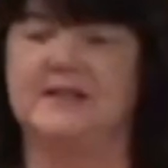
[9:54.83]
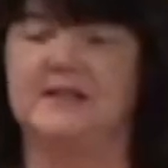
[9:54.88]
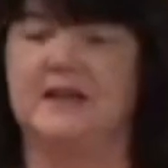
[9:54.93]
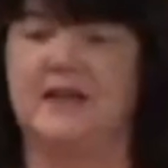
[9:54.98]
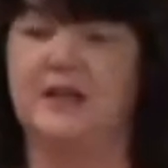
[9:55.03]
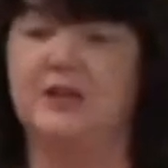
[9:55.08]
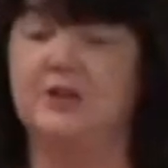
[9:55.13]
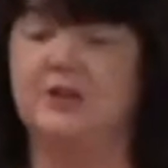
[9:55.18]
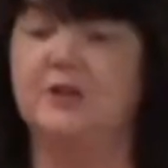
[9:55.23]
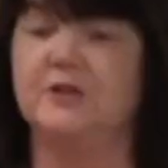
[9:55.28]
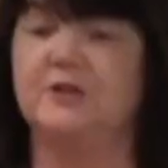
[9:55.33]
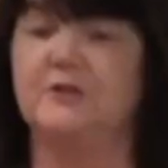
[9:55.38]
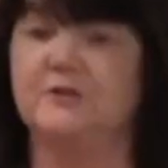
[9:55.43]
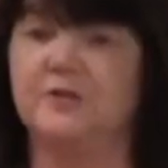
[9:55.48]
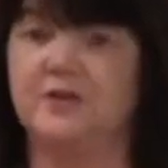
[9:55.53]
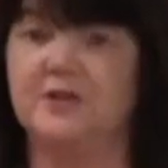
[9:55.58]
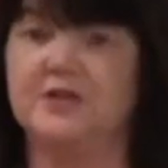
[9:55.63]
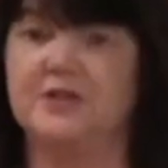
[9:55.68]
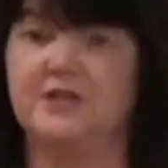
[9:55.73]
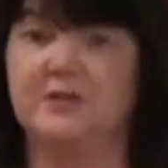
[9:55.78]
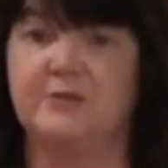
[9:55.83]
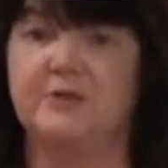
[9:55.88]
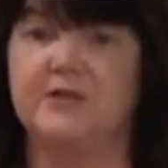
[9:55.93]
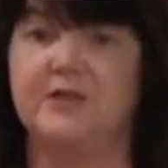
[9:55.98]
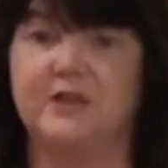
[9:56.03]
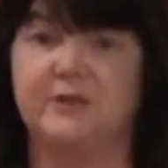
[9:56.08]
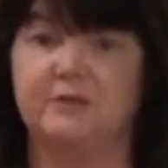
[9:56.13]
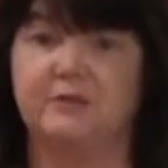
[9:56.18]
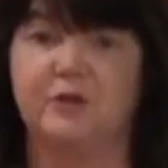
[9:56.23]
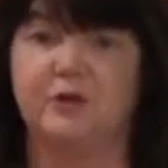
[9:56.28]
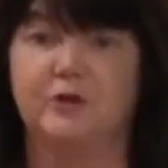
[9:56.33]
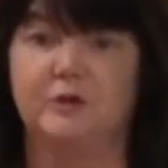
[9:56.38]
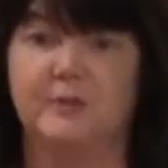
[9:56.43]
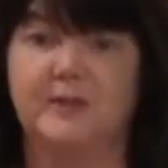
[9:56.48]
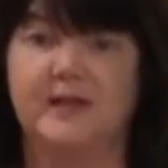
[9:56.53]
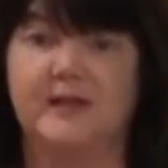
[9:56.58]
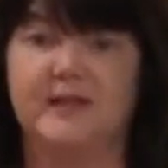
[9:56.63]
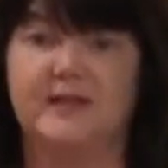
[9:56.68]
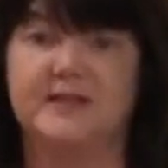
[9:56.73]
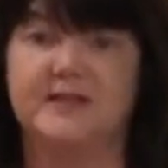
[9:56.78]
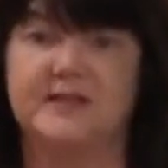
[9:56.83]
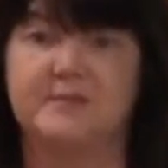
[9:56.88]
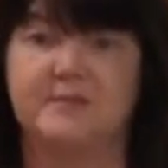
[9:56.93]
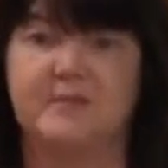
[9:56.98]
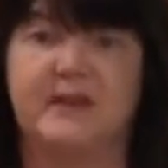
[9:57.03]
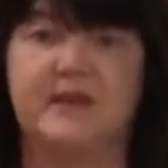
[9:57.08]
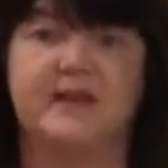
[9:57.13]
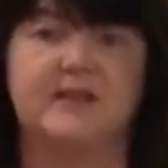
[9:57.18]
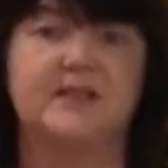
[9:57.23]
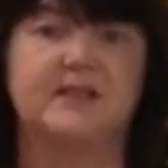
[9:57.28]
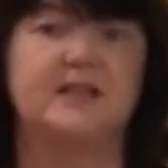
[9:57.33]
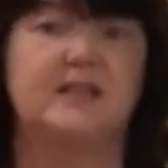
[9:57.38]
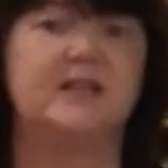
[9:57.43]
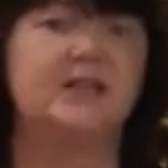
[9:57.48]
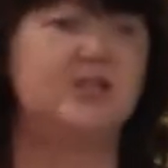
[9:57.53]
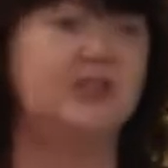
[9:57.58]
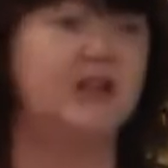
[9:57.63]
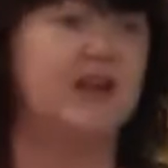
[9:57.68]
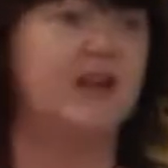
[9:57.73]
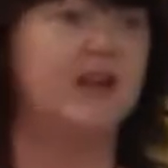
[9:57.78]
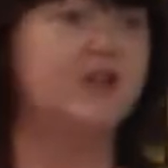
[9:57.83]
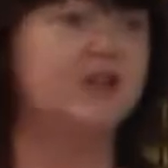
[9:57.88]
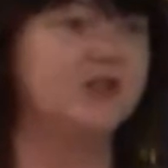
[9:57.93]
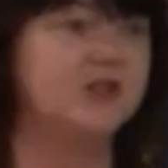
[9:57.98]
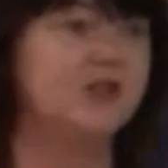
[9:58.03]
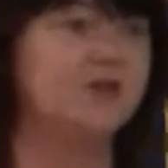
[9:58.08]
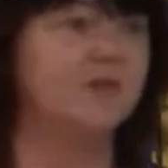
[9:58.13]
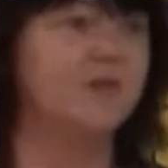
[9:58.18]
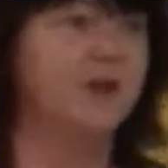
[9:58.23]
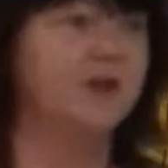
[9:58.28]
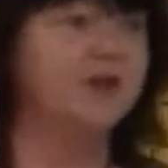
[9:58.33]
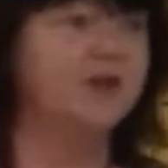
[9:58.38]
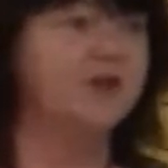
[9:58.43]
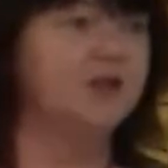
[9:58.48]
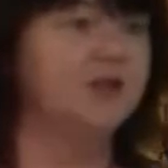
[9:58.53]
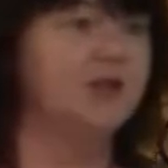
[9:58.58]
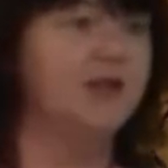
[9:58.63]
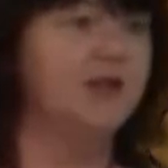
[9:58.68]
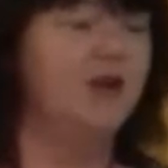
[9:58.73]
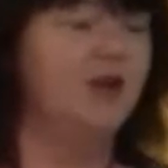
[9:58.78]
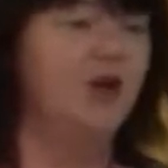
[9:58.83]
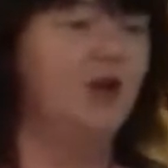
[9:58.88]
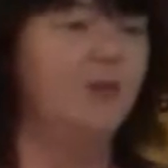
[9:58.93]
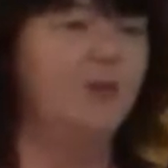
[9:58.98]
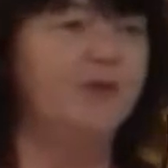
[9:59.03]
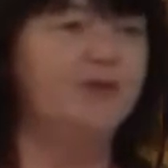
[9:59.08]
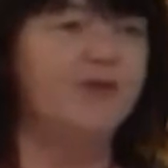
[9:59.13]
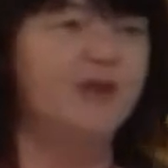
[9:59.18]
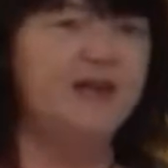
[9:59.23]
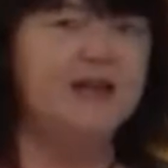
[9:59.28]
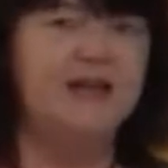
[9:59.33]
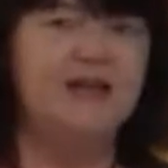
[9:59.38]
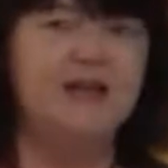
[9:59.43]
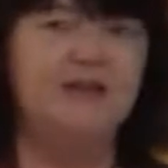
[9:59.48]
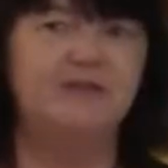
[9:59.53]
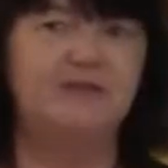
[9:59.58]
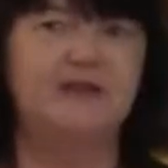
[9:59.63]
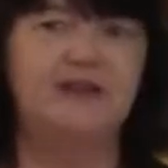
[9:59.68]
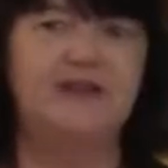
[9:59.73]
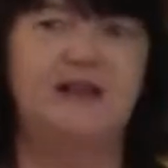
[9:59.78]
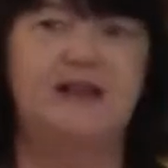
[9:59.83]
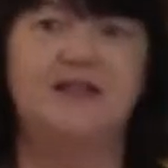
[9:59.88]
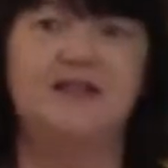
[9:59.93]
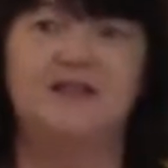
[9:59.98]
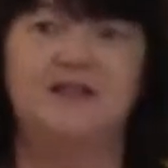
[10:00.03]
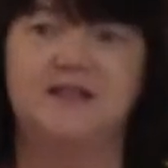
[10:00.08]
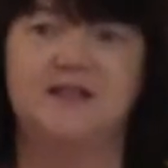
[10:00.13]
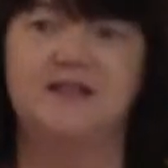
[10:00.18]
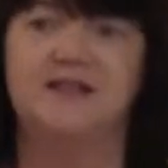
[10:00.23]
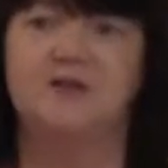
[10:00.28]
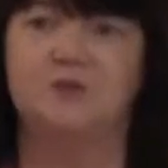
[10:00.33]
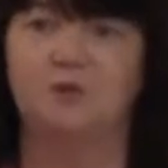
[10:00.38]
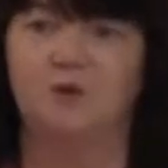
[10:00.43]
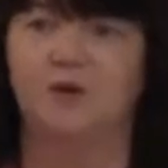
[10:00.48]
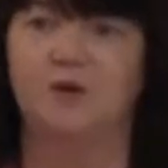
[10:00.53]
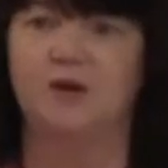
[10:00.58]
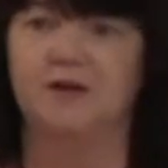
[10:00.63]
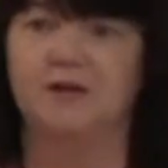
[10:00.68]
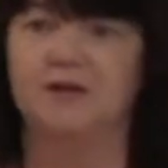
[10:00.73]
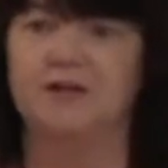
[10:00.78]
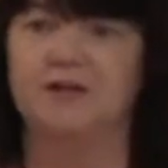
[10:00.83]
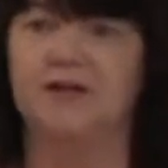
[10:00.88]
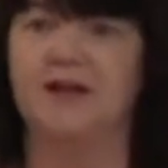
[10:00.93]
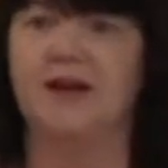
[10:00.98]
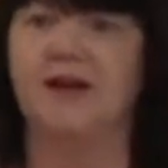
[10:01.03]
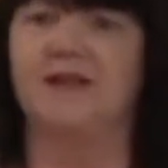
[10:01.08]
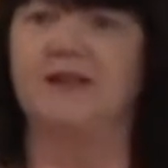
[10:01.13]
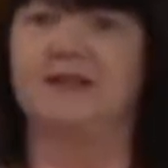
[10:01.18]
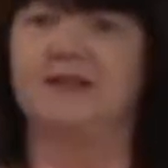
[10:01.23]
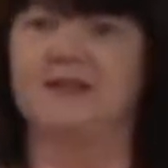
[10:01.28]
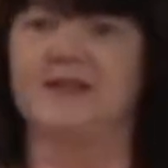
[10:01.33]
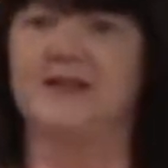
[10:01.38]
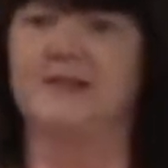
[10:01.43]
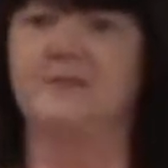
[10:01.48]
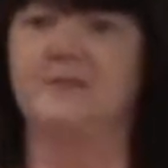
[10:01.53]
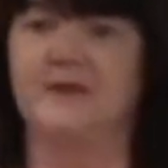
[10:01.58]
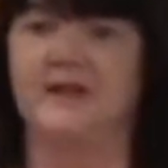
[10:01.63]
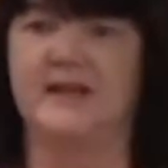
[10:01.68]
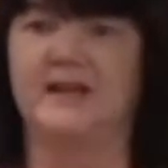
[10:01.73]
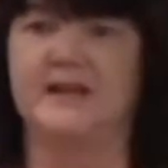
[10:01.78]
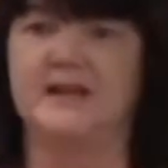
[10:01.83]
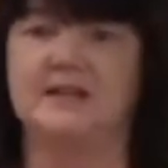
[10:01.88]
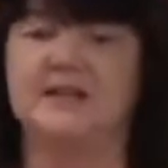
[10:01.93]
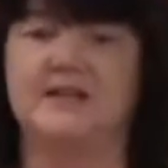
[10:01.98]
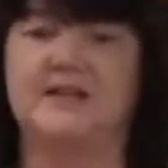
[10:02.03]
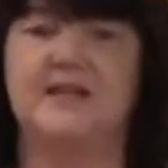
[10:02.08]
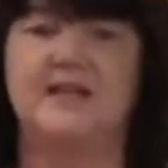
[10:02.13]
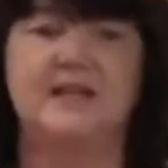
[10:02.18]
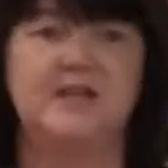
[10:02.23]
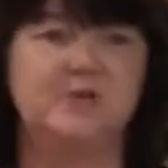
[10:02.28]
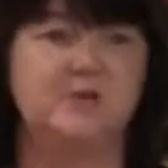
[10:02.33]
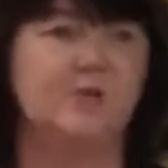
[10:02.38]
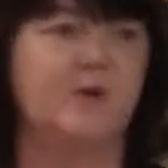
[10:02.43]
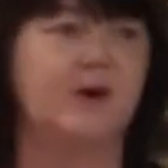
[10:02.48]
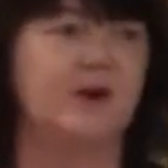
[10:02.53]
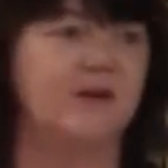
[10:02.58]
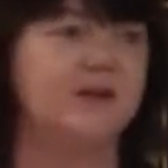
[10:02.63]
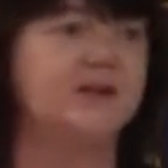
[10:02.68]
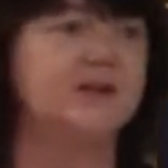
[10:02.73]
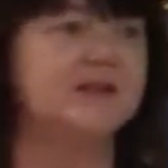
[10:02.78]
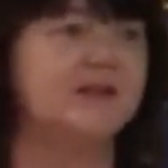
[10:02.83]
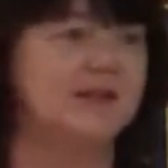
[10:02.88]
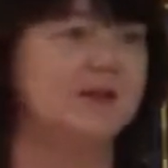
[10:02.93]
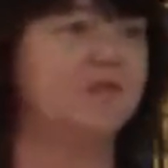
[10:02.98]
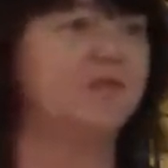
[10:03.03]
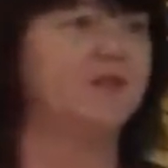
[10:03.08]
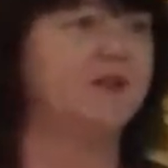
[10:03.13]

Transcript: he thought at first he was in the wrong place because it had changed so much. But then he realised this was the same place, these were the same